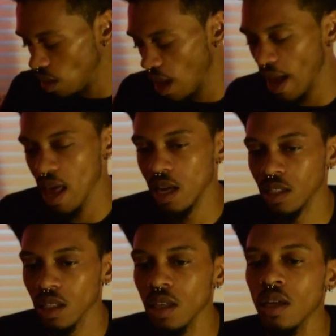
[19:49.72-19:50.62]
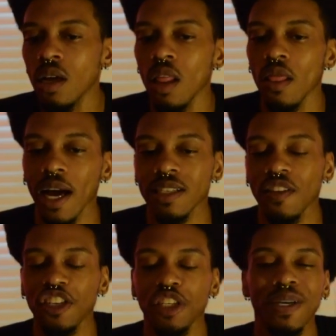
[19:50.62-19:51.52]
and like I said,
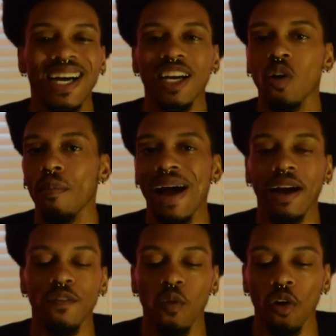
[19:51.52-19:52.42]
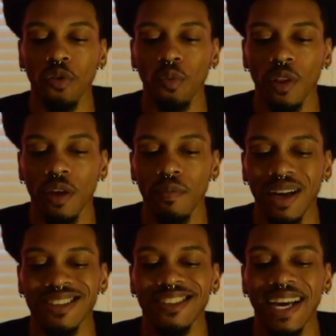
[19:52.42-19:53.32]
they just been kind of going back and forth with it
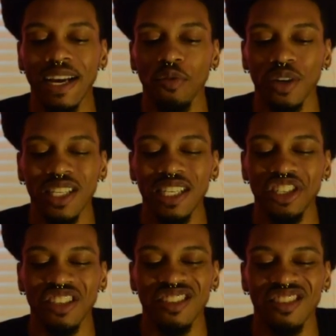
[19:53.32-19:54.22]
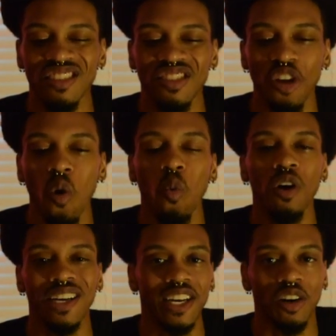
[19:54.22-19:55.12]
because they really just don't
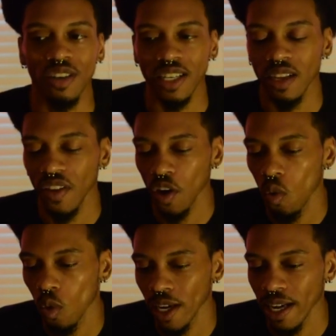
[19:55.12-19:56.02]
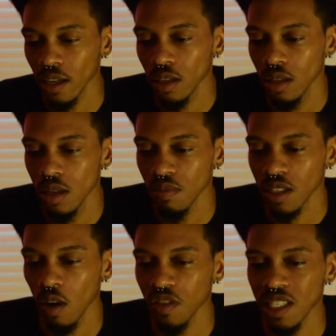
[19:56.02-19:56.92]
want to get hurt again. They don't want to get
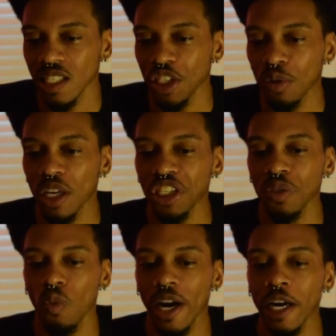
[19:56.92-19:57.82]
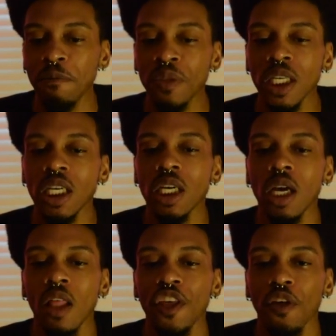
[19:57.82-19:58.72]
themselves in a situation where
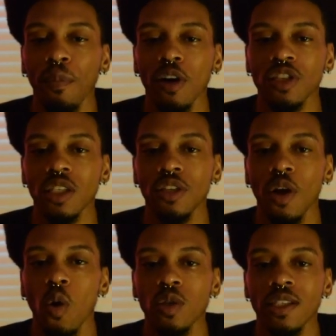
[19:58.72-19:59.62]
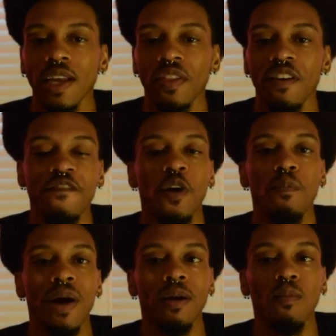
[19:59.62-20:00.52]
the other person knows that they feel
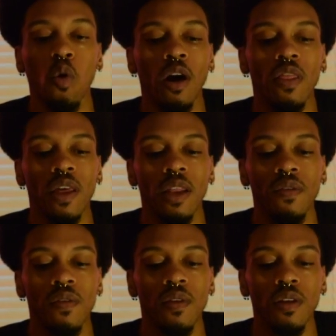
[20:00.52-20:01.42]
more than